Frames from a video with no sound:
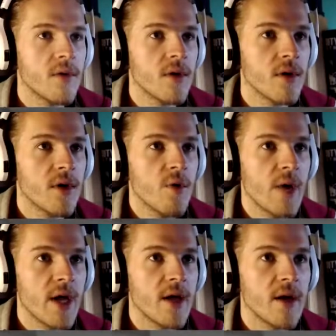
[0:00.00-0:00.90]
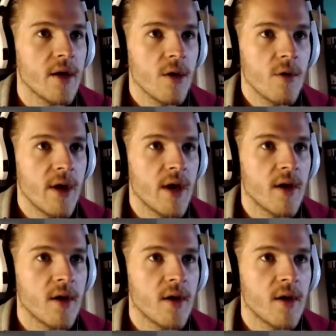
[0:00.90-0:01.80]
Go away. Go away.
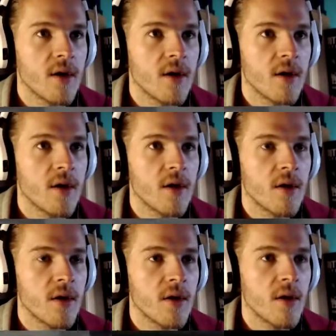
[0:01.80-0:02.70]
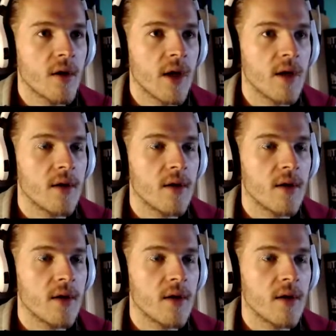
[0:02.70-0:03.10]
Okay.